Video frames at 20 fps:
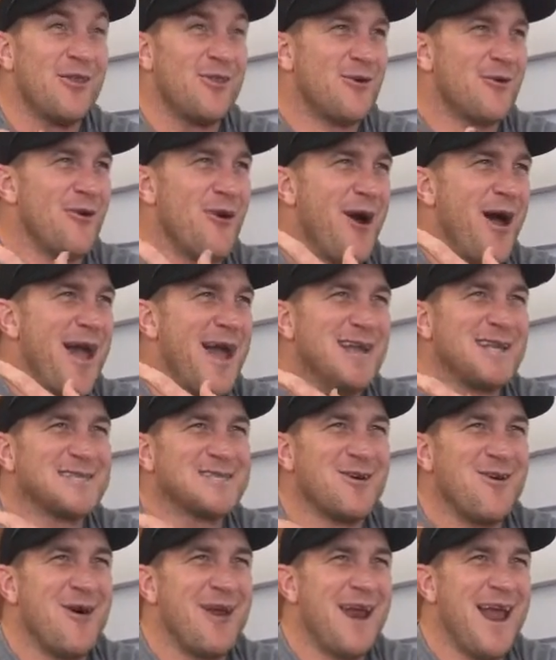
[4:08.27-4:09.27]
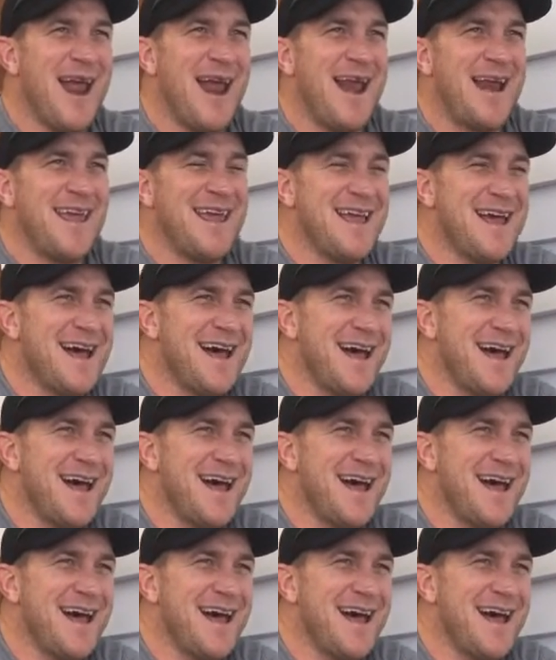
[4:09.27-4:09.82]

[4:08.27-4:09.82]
the right hand side, and he